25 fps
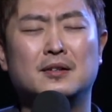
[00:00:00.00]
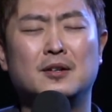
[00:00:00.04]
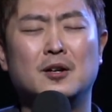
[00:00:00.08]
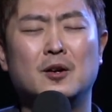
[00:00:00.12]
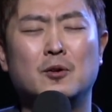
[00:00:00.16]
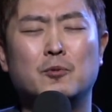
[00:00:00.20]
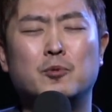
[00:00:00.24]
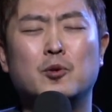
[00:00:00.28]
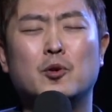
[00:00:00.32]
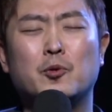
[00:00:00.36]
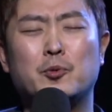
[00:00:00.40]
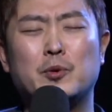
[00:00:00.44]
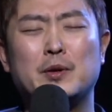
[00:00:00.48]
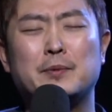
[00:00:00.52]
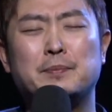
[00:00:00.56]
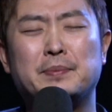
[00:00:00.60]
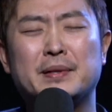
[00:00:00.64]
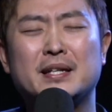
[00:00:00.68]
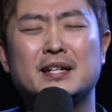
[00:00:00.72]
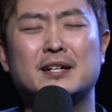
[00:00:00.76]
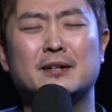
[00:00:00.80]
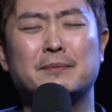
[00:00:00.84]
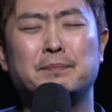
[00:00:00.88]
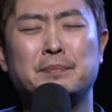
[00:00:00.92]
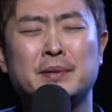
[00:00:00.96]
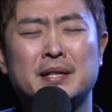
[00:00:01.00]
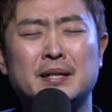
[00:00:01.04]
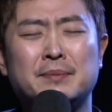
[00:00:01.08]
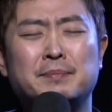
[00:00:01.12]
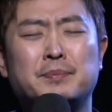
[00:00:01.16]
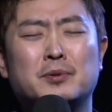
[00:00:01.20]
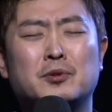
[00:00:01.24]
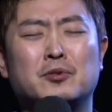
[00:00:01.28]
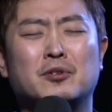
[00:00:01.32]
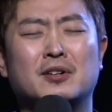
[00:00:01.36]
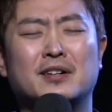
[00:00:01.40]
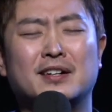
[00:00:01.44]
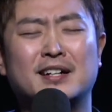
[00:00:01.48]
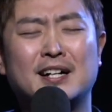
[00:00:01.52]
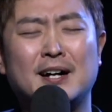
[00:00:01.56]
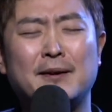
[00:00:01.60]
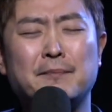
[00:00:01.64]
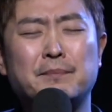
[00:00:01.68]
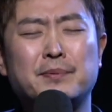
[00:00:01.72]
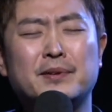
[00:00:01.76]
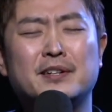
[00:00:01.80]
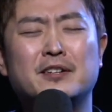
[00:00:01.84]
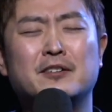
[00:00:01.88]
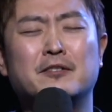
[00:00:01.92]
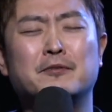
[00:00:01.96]
Would we be a people, a
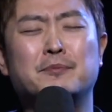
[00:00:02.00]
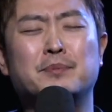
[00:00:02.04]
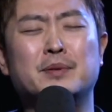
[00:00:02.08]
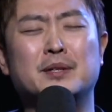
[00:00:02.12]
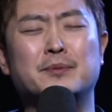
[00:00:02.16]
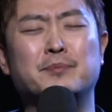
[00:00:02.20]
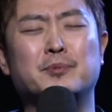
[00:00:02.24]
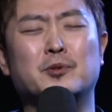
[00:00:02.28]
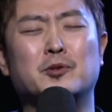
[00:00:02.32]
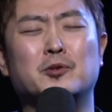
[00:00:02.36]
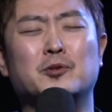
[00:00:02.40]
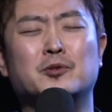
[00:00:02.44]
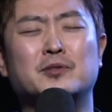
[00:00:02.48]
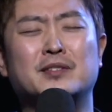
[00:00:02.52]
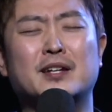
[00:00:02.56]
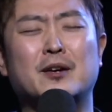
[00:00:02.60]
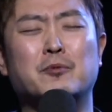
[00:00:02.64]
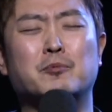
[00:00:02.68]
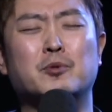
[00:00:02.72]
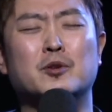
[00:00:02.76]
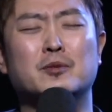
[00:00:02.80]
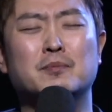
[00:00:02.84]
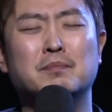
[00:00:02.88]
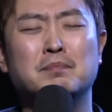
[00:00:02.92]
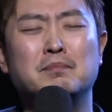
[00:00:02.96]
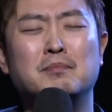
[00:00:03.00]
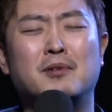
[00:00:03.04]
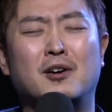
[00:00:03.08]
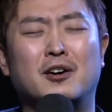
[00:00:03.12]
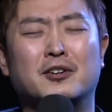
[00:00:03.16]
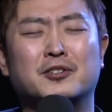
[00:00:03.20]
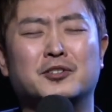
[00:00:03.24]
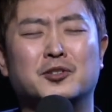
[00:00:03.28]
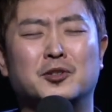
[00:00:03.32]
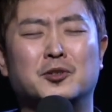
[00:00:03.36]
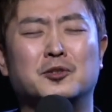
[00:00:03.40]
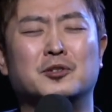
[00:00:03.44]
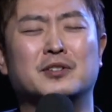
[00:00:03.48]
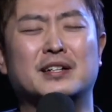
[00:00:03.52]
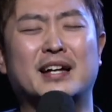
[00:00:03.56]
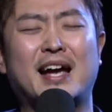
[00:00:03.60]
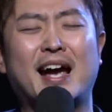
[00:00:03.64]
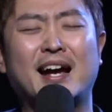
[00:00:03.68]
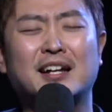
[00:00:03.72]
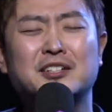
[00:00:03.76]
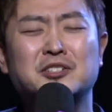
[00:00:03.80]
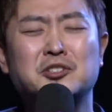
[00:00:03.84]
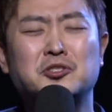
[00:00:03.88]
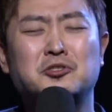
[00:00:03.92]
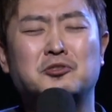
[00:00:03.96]
company of people that would model
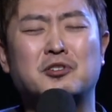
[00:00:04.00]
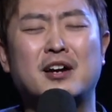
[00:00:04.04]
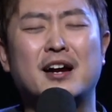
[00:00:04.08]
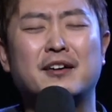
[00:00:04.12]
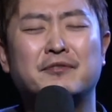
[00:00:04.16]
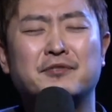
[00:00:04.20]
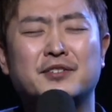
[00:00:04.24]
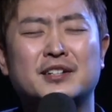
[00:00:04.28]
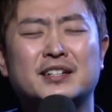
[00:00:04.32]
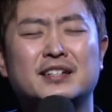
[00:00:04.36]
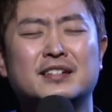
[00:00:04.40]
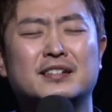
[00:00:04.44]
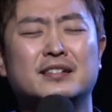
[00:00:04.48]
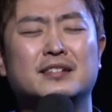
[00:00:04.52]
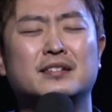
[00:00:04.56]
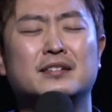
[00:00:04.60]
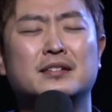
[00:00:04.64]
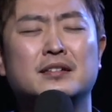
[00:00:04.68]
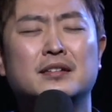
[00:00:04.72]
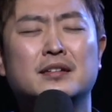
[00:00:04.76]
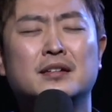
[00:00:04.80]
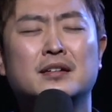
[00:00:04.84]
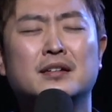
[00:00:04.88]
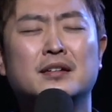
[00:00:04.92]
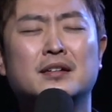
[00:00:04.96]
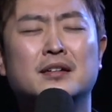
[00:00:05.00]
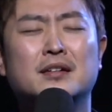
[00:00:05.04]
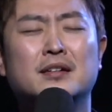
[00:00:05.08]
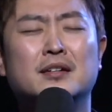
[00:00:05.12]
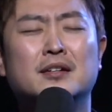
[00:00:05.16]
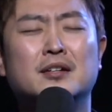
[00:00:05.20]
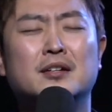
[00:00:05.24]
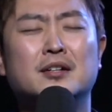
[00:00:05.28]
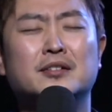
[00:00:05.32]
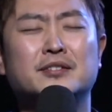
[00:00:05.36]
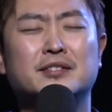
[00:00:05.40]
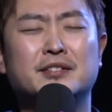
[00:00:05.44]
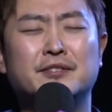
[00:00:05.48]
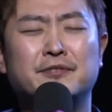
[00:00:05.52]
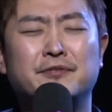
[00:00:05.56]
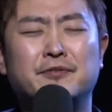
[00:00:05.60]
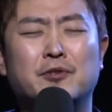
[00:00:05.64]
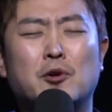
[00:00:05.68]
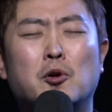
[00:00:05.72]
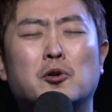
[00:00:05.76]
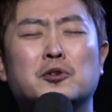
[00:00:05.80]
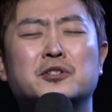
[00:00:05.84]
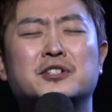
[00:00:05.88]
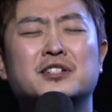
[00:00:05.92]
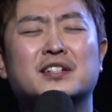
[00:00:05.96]
extravagant
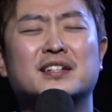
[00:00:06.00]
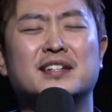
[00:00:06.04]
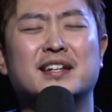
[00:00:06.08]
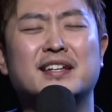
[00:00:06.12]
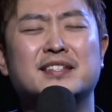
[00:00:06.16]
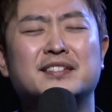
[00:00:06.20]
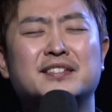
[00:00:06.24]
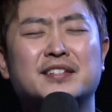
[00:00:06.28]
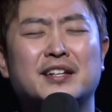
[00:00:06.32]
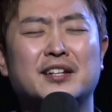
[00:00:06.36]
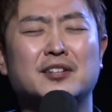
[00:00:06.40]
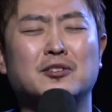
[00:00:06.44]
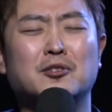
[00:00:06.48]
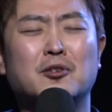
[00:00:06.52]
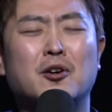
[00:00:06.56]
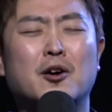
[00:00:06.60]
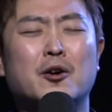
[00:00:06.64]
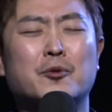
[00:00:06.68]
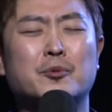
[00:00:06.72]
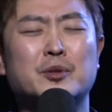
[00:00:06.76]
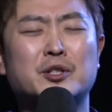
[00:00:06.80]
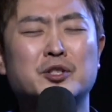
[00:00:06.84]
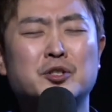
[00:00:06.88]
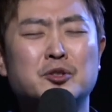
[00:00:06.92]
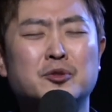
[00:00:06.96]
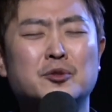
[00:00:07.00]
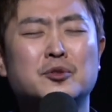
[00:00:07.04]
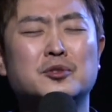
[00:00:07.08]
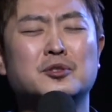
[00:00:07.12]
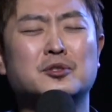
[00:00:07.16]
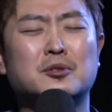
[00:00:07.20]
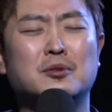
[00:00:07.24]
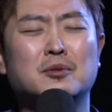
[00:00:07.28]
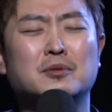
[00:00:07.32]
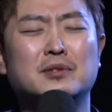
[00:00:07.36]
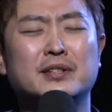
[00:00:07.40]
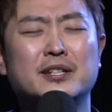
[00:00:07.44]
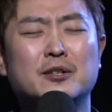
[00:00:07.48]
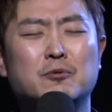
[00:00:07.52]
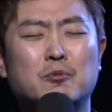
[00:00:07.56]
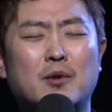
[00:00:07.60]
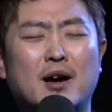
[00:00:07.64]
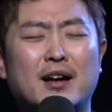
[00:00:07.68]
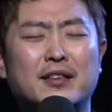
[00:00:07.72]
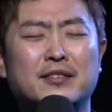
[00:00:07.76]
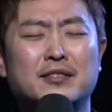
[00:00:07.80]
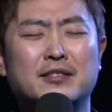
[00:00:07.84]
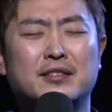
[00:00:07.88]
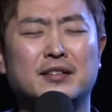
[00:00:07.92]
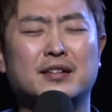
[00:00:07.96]
devotion and say, Lord, we choose only
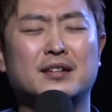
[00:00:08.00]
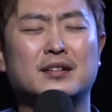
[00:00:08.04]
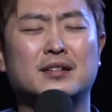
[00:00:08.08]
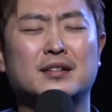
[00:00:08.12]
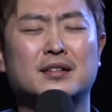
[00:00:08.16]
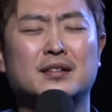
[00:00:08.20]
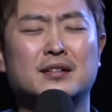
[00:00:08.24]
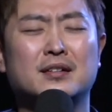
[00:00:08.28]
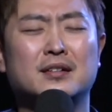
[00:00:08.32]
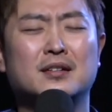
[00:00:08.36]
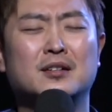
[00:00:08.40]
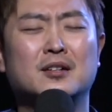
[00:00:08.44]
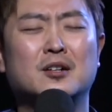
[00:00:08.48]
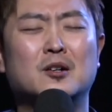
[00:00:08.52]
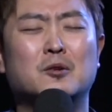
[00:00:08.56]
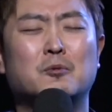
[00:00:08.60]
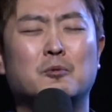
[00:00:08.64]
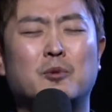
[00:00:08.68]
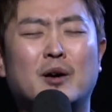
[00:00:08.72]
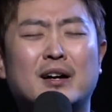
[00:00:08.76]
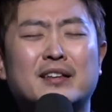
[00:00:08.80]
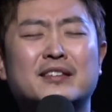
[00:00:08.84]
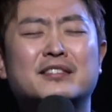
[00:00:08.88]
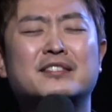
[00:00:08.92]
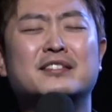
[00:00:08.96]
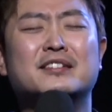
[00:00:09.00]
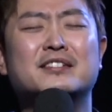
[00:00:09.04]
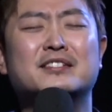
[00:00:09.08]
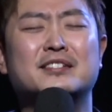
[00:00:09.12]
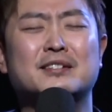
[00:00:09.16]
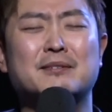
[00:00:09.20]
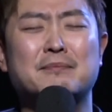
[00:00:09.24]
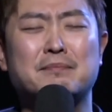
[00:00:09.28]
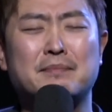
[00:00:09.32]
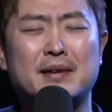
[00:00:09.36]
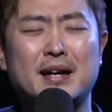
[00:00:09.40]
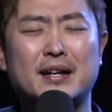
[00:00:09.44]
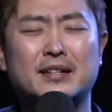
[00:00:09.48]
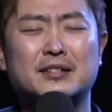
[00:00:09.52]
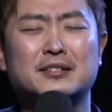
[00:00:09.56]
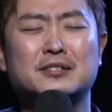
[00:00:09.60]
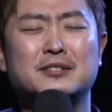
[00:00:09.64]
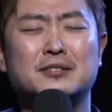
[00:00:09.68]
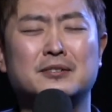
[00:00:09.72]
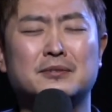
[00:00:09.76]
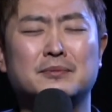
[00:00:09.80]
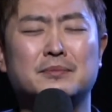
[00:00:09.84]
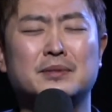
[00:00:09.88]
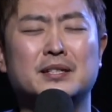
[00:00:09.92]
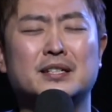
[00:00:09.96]
one thing that matters
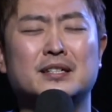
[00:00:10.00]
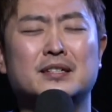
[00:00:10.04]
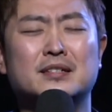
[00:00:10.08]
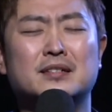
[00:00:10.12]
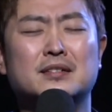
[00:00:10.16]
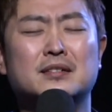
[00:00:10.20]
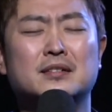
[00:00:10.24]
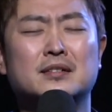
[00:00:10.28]
to me.